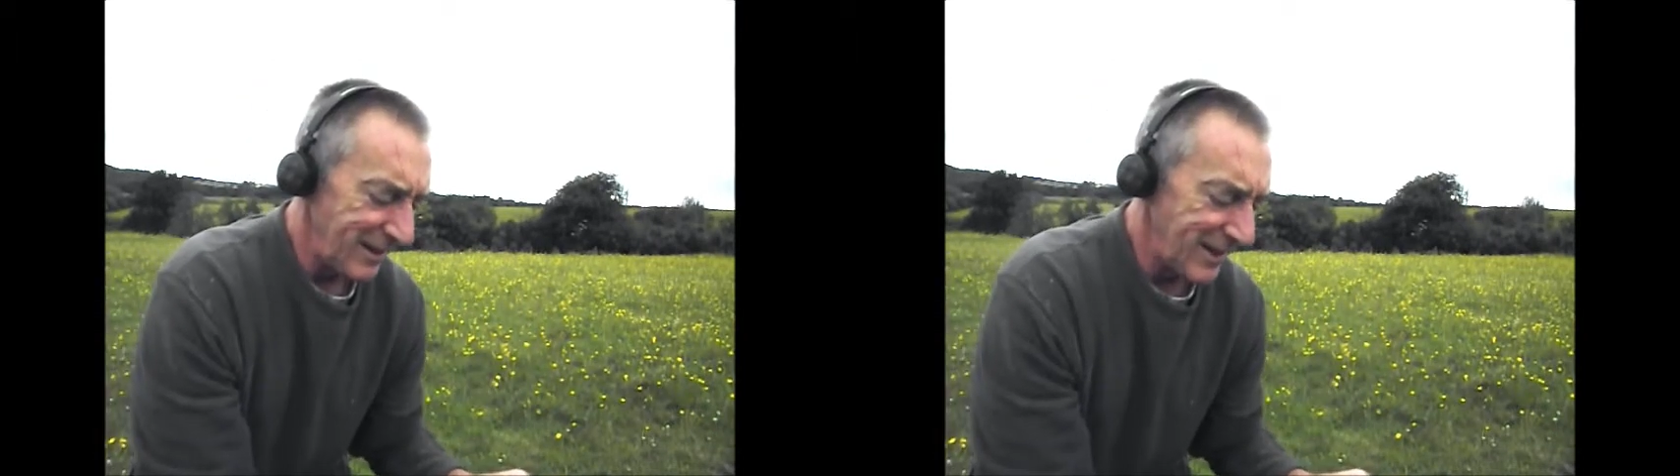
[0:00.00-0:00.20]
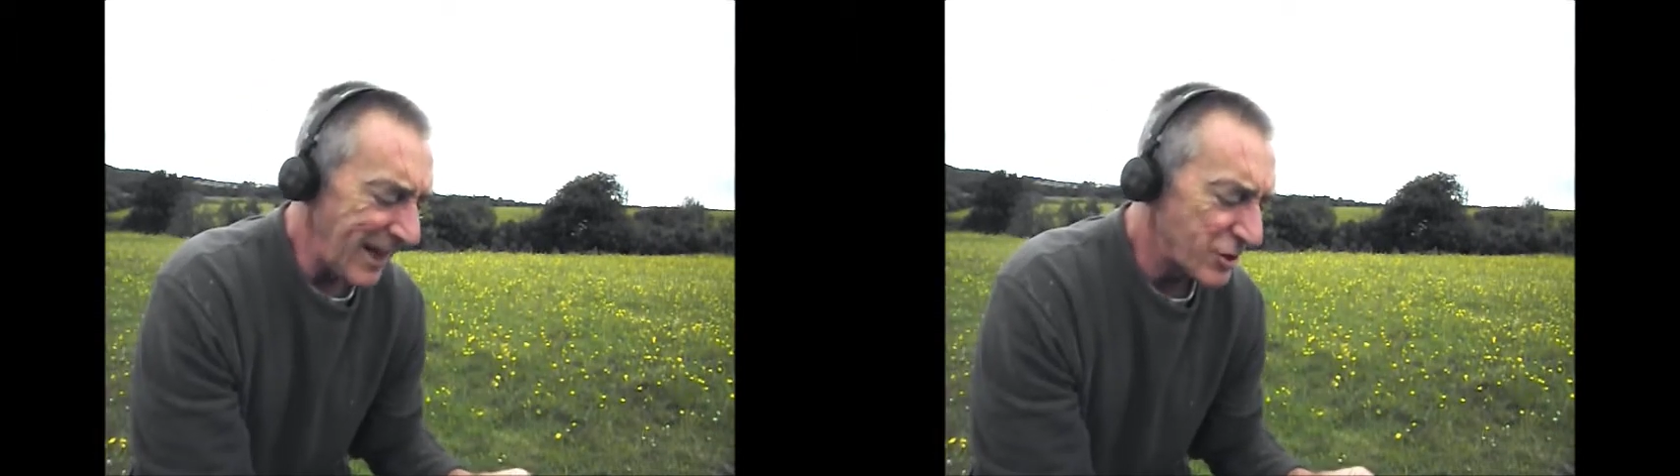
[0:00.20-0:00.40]

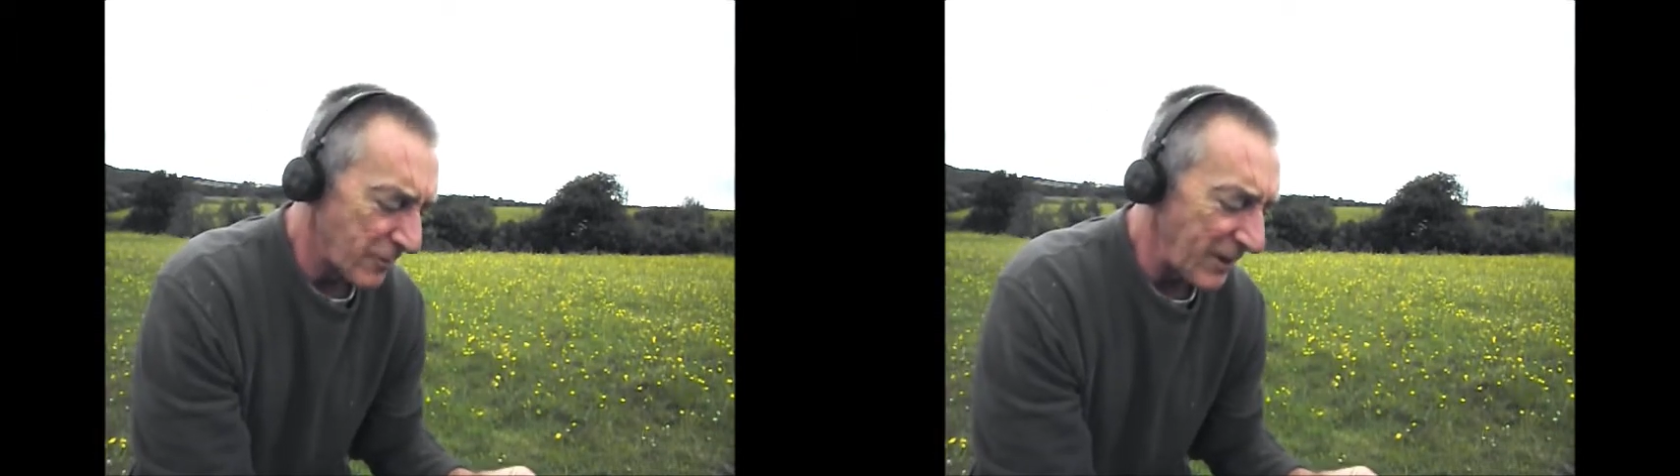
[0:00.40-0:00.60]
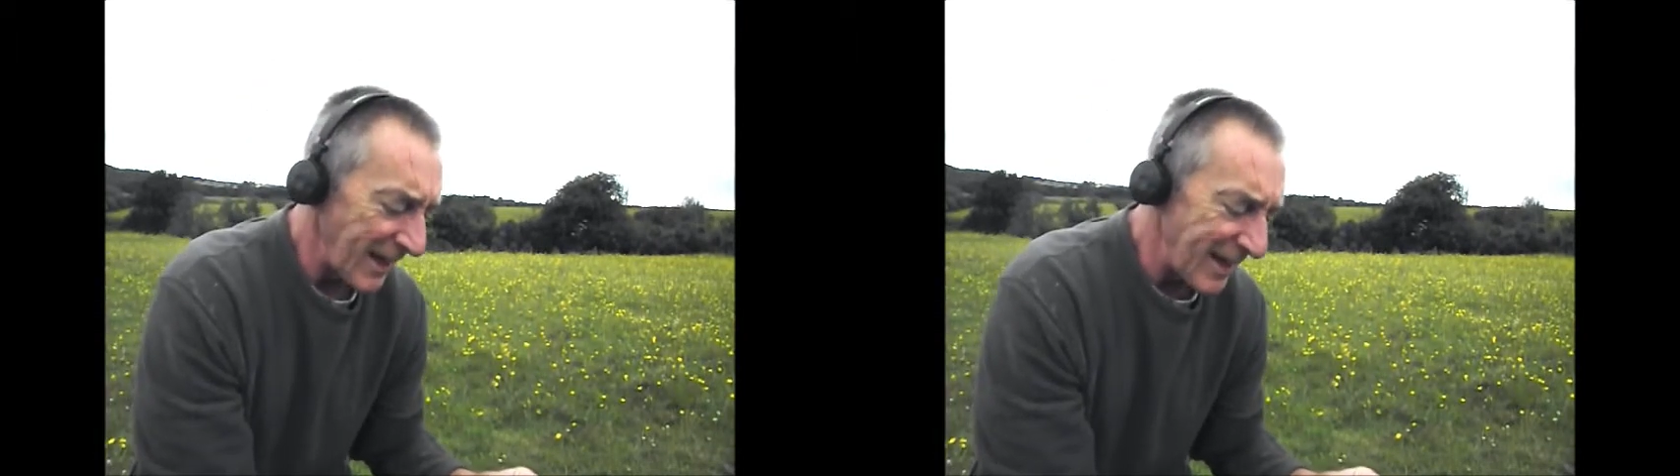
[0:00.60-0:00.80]
the edge
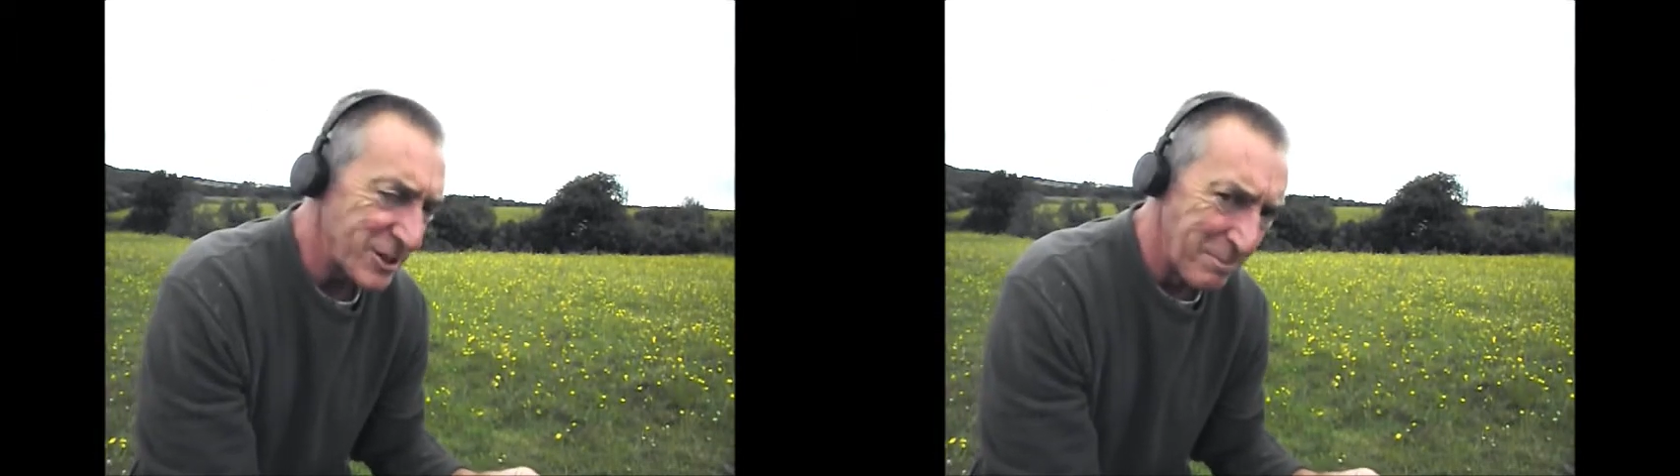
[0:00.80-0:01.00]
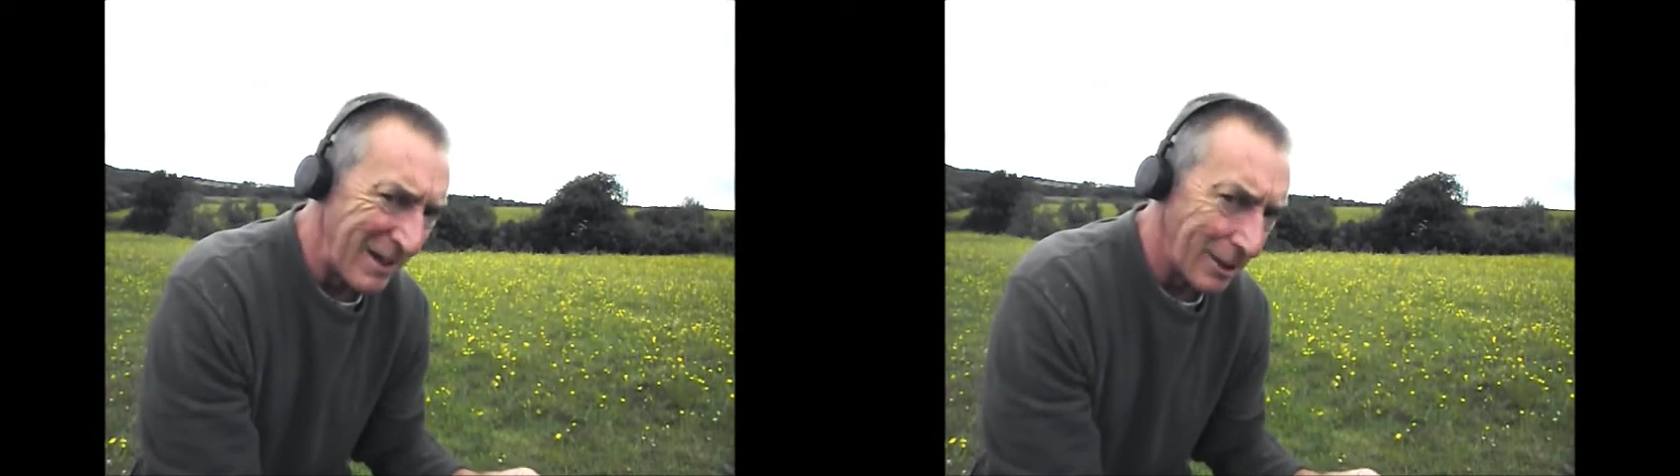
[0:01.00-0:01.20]
of it
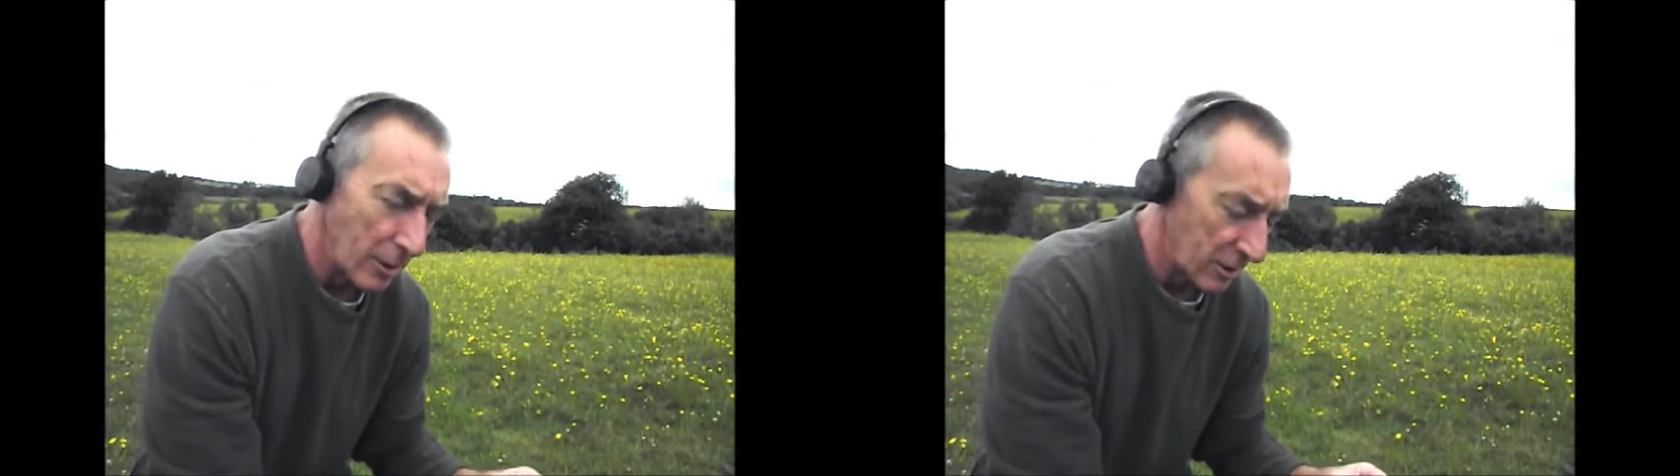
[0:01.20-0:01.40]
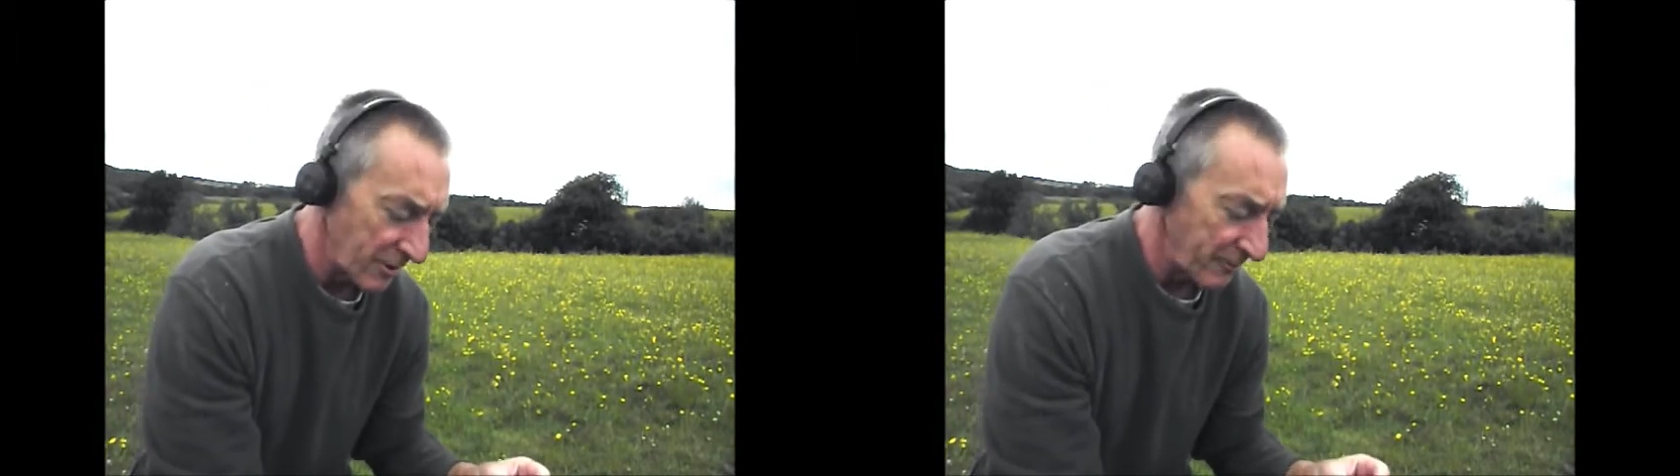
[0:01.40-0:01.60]
is
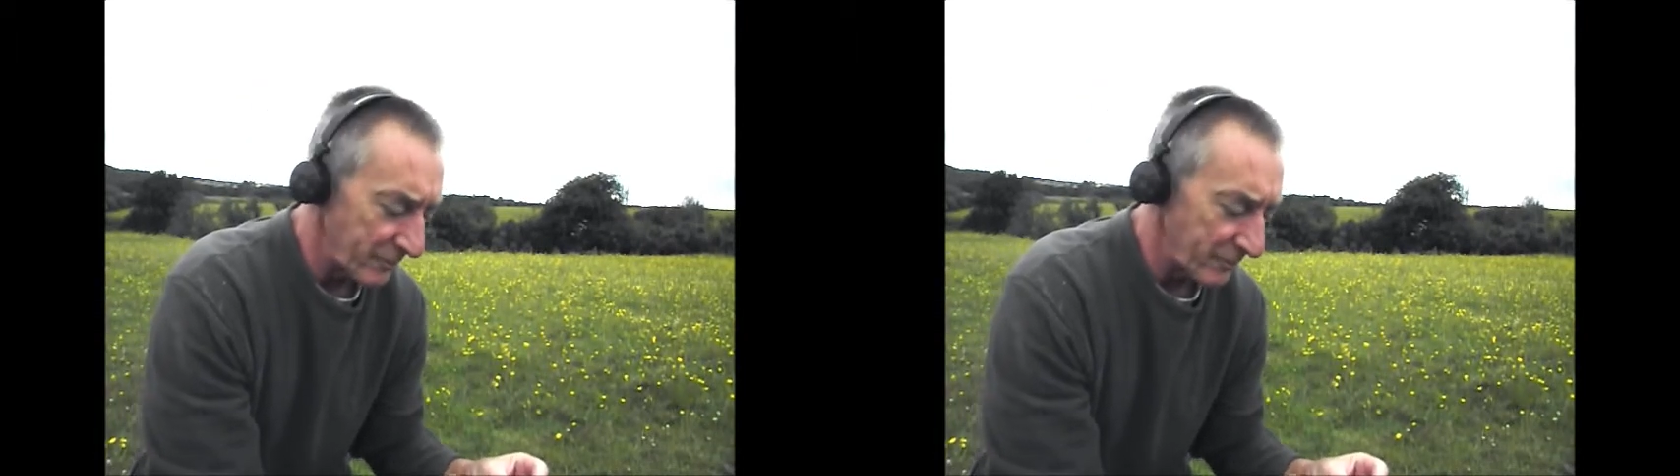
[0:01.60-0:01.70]
milled,